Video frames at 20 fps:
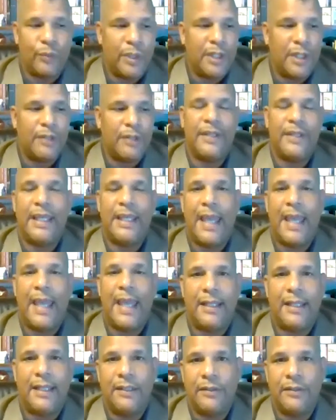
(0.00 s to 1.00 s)
Where are they
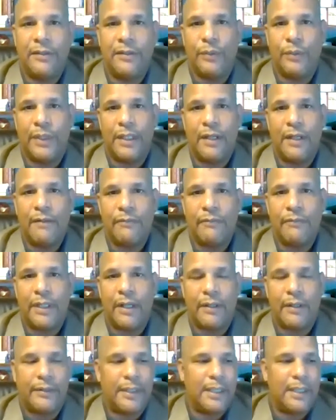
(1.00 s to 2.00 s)
at in their recovery?
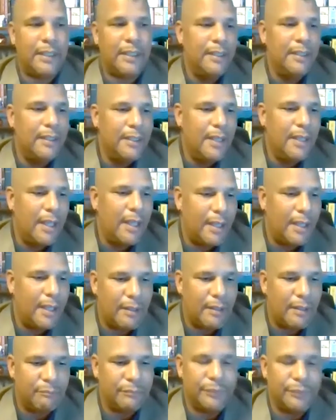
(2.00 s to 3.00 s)
Are they
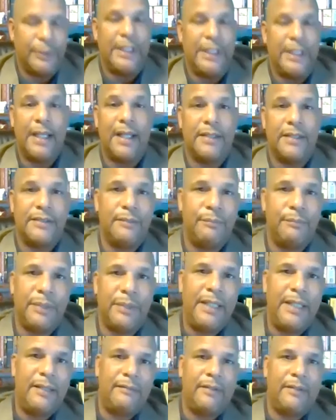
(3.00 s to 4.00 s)
um,
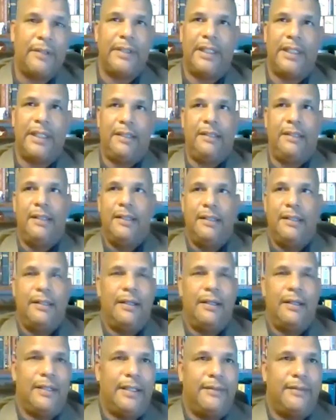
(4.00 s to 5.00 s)
pre-contemplative? Are they
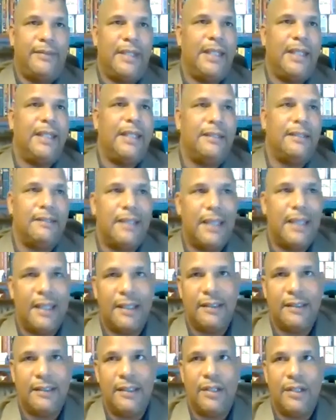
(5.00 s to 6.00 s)
are they thinking
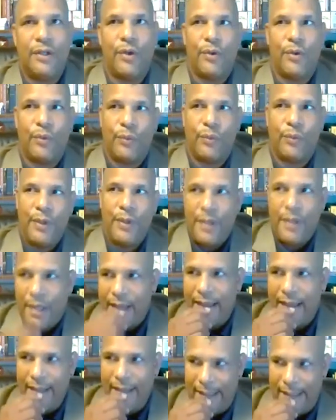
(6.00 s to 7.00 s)
that you know
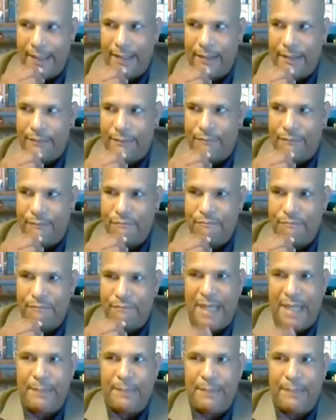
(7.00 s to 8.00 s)
um,
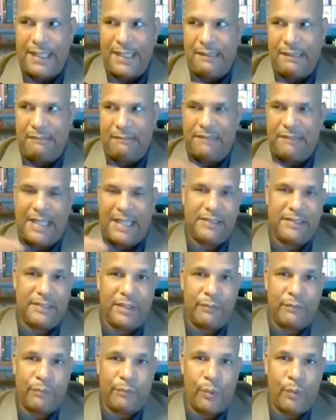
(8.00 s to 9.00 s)
maybe that
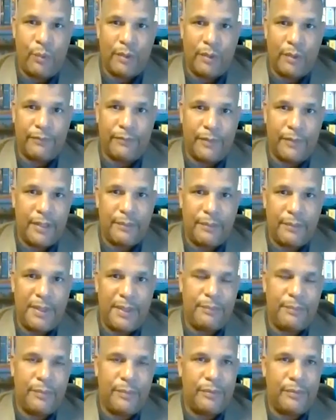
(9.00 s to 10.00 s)
stuff will work for other
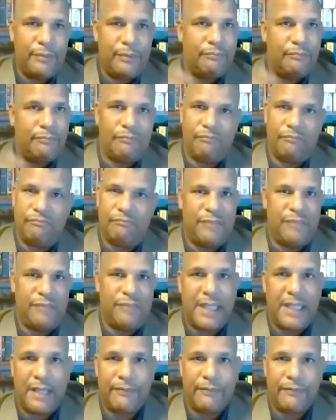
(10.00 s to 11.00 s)
people but
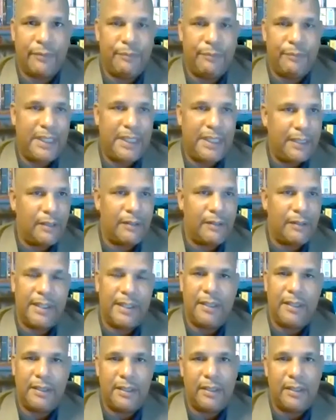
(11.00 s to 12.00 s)
not for me are
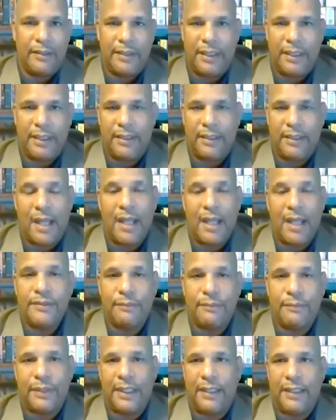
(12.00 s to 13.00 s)
they are they
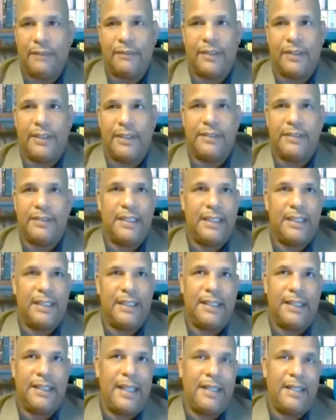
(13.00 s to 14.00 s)
contemplative are they saying
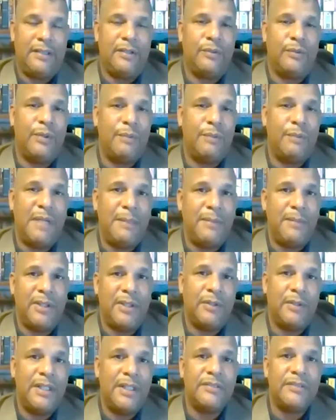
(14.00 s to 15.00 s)
that hey you know what maybe
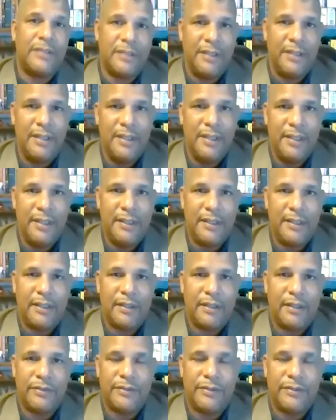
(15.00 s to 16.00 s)
there is you
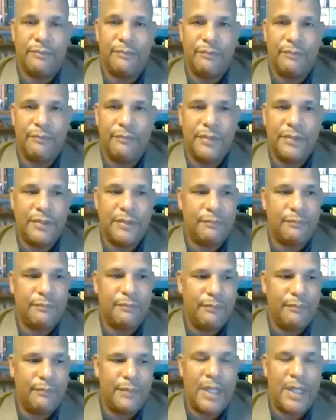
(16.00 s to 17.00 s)
know some
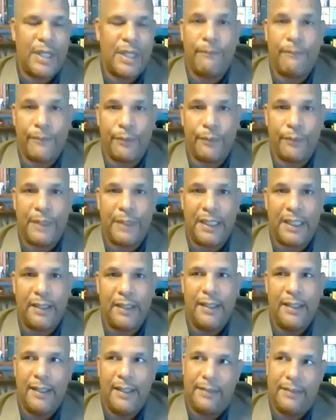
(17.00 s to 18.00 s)
some help for me
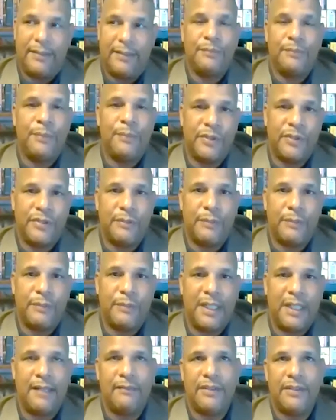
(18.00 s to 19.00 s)
and this person
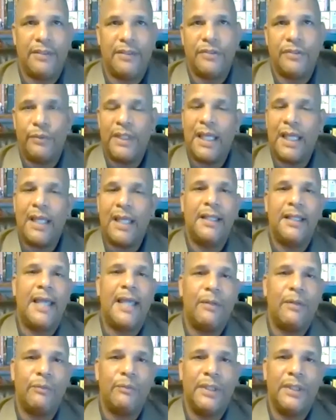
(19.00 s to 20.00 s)
might have it so we kind of
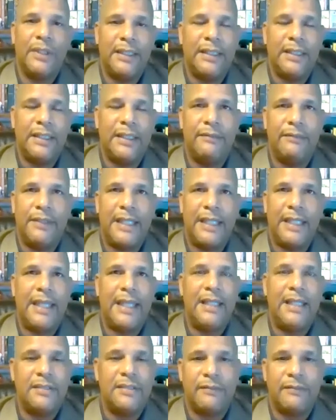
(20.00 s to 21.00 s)
got to really
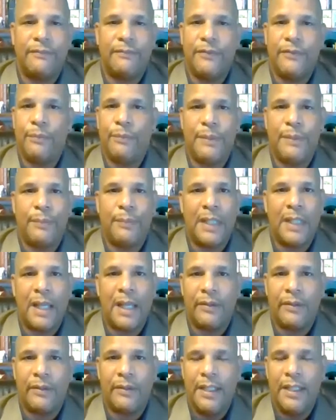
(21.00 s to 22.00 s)
gauge and fill people
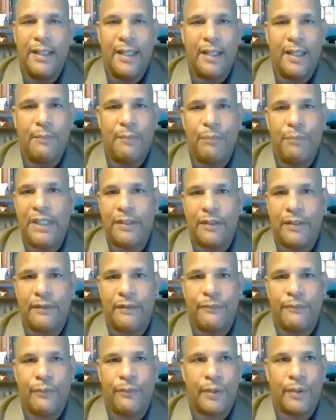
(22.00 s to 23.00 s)
out and be there
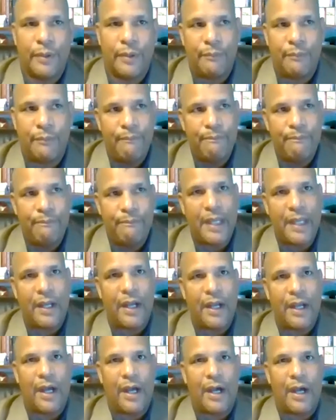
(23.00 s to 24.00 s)
for them
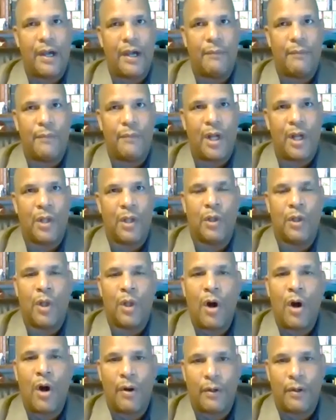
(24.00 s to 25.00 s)
um,
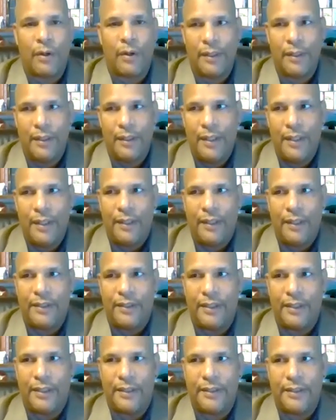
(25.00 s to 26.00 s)
along
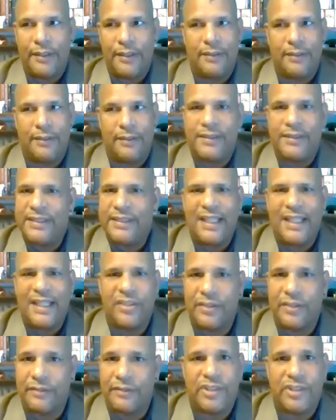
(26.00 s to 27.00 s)
the the
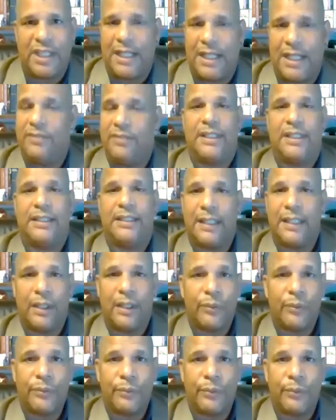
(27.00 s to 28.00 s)
stages of change that they
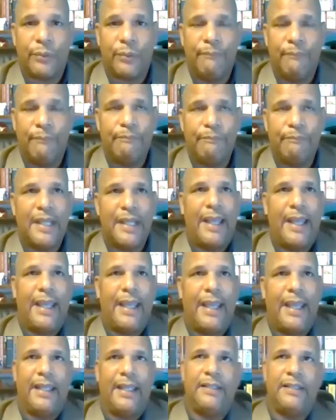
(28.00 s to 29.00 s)
go through
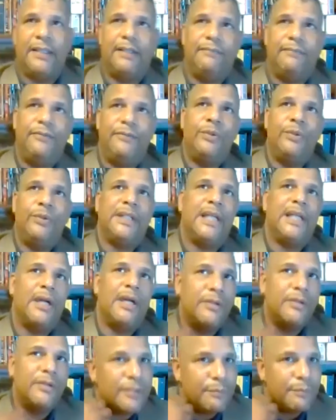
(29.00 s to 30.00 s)
and if you
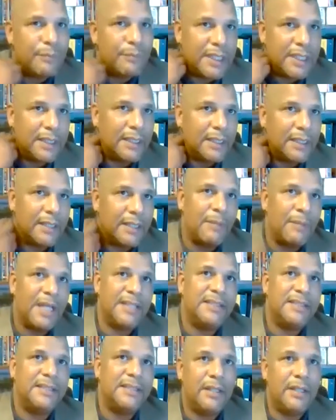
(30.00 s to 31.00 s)
encounter somebody like
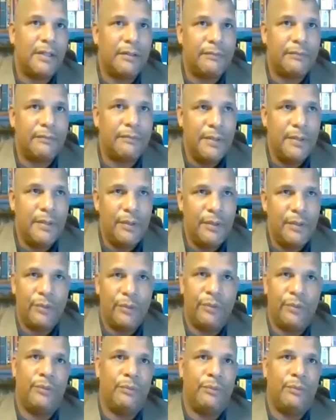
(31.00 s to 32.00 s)
myself
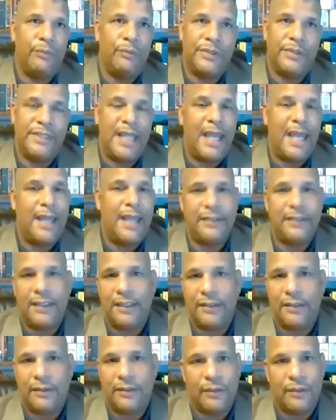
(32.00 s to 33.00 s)
who was at the
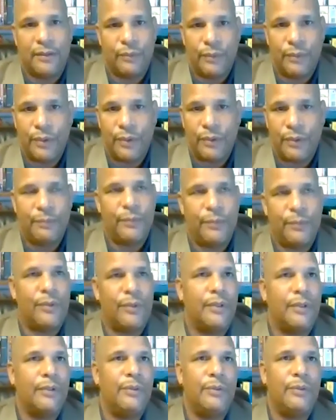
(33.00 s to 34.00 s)
end of their rope
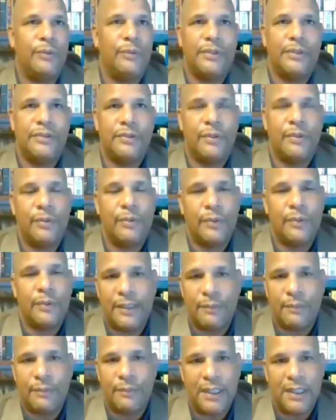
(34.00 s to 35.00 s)
or who was totally
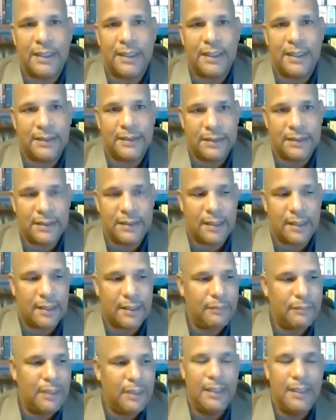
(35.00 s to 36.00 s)
committed at the
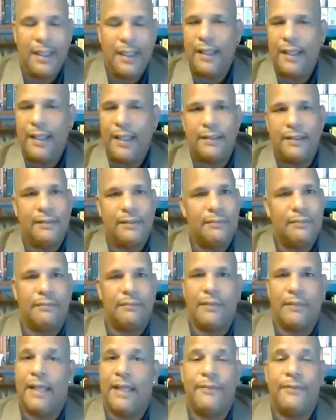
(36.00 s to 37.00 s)
time
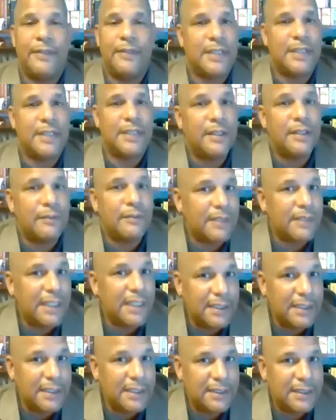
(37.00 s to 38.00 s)
life is kind of
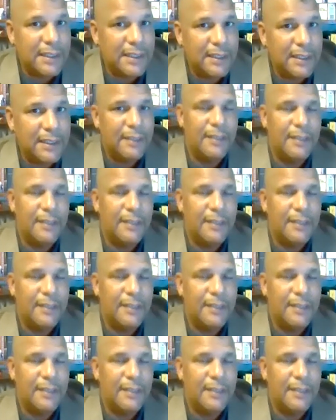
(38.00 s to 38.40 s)
easy,